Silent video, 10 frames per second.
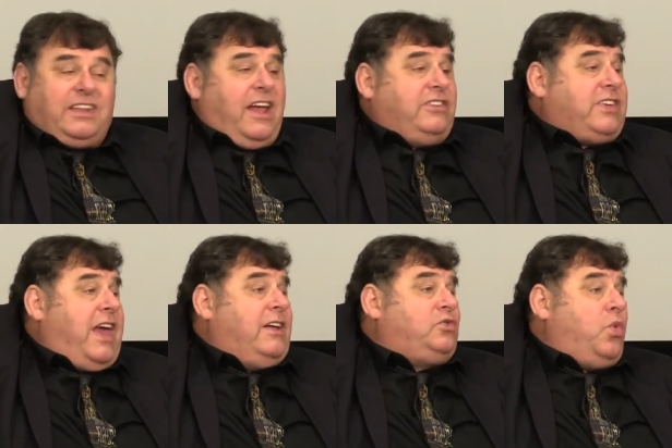an
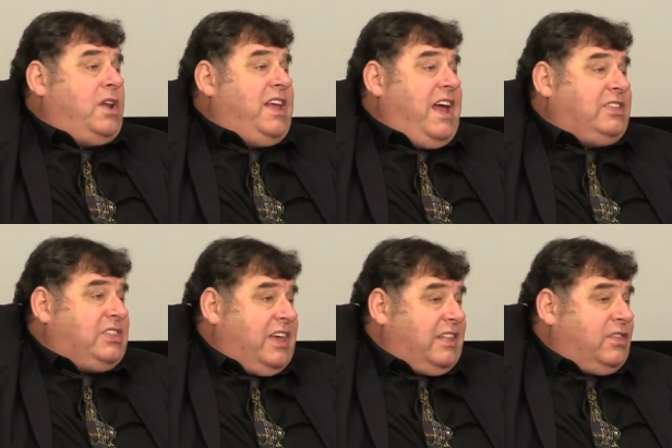Isaiah 28
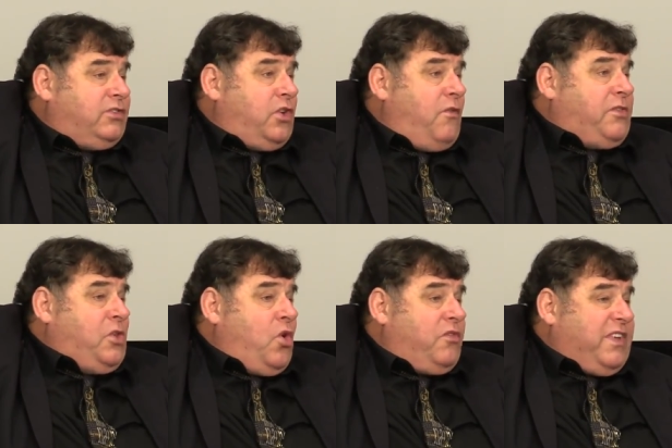thing, the self
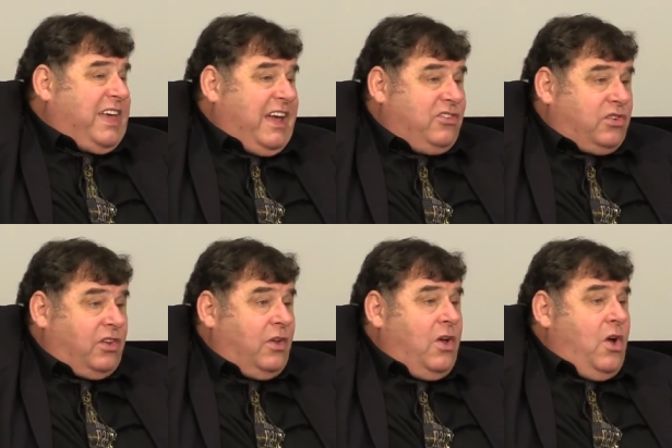glorification.